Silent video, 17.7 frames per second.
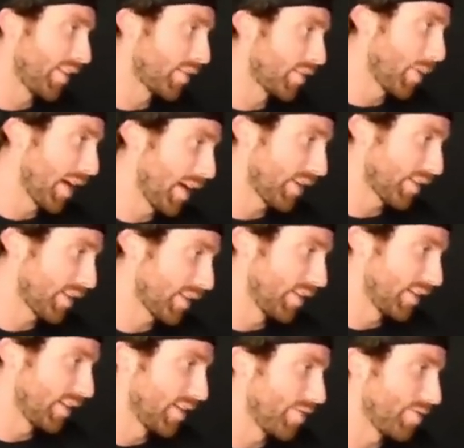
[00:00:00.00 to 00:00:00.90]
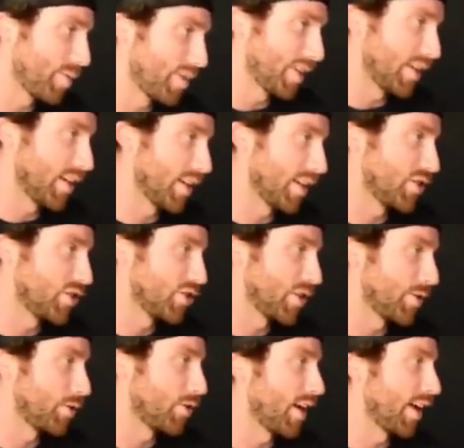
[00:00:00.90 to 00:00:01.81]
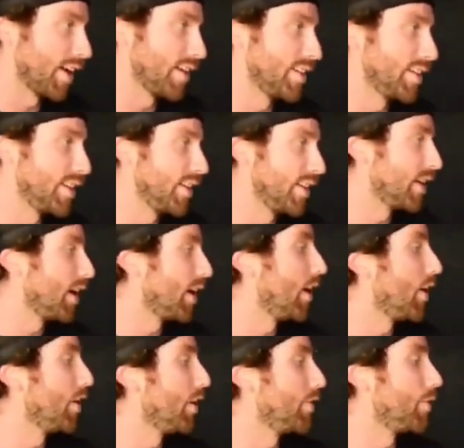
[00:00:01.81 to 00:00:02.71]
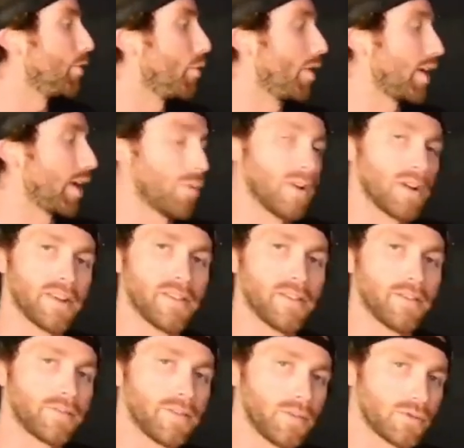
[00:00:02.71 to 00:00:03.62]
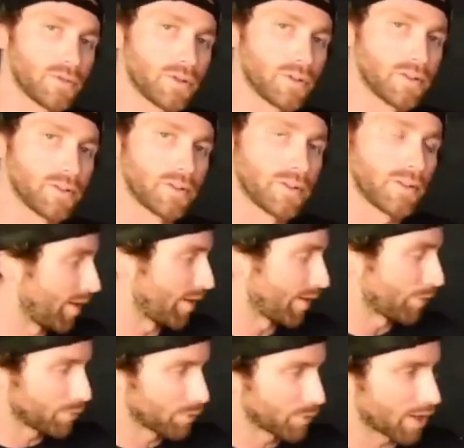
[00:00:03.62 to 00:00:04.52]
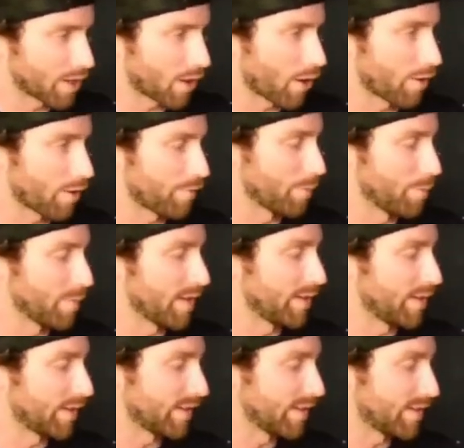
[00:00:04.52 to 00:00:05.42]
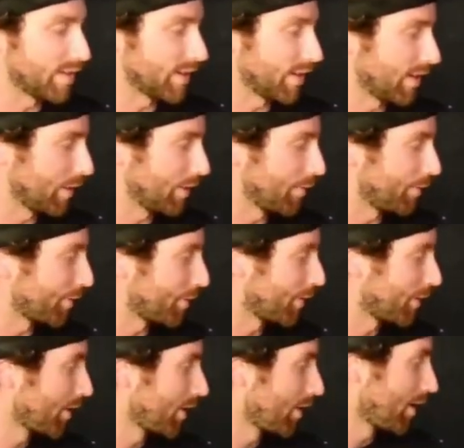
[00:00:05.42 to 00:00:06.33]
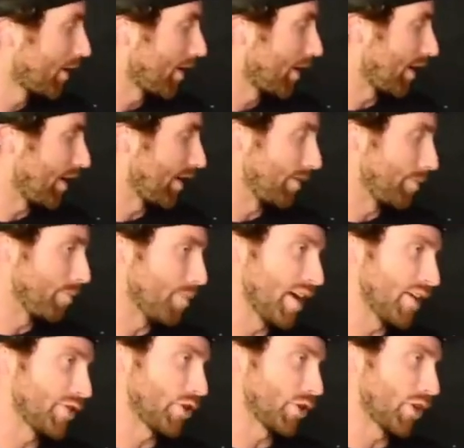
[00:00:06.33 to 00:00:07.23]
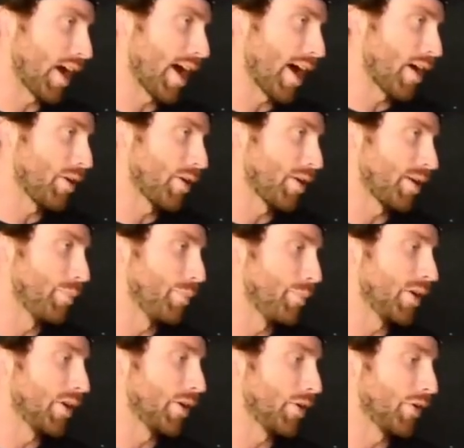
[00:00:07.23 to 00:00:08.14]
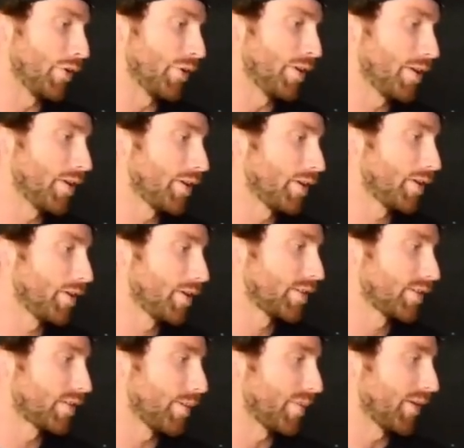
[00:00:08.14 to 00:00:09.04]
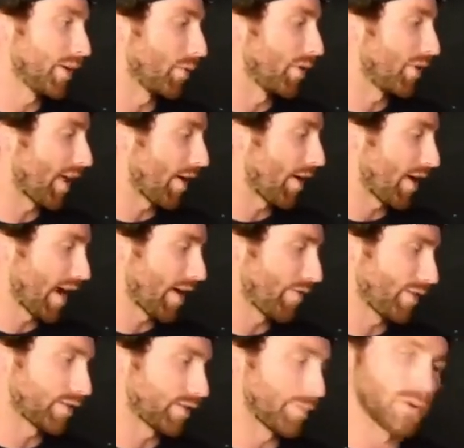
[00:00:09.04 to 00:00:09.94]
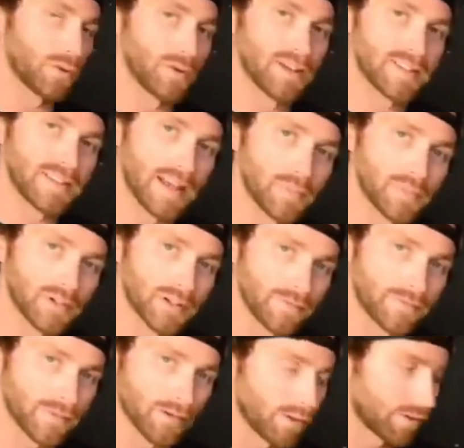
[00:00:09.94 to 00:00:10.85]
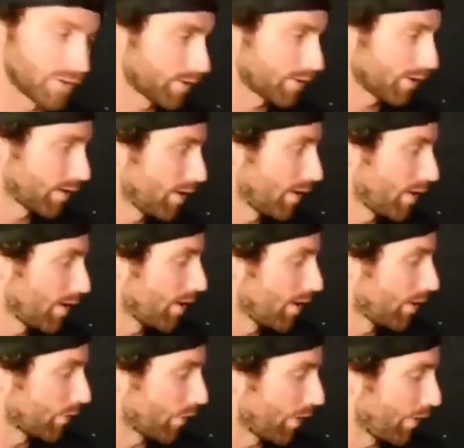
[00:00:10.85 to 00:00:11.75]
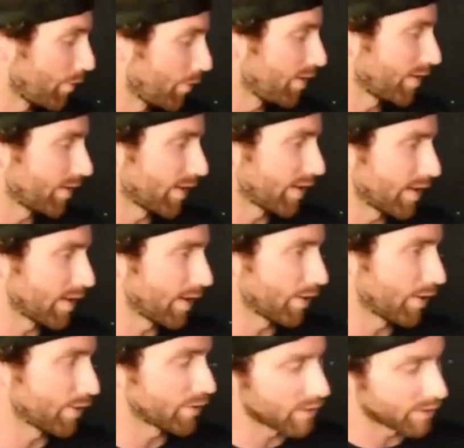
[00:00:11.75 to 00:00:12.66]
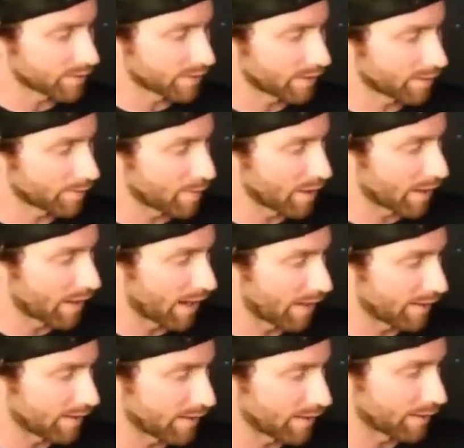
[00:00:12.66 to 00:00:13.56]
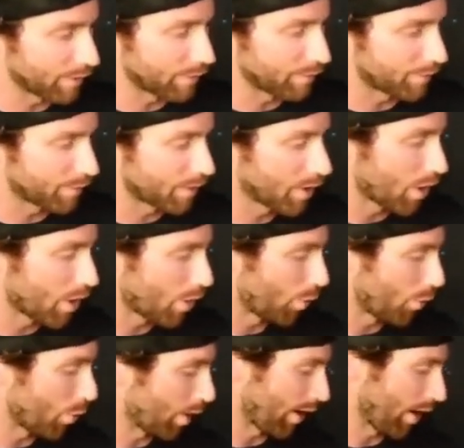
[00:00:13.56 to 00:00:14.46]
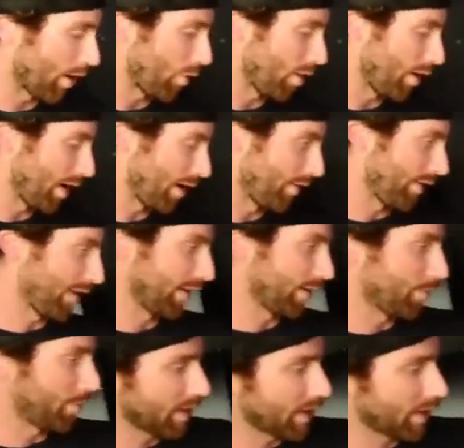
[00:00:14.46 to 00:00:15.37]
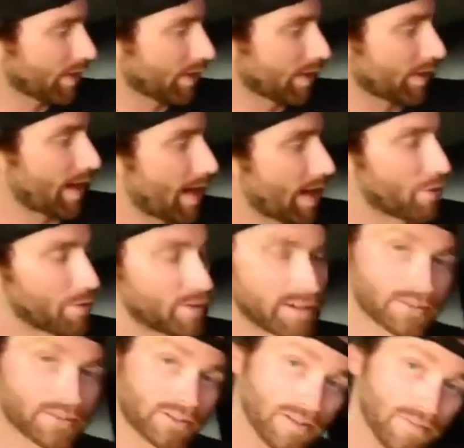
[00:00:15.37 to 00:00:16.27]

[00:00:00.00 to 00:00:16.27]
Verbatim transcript: the space and give me a general idea of what I want in the future. It's really hard for me to conceive and to measure out and build something without having some sort of template first. So I threw this in here just to give me an idea of where I want everything to be and how things are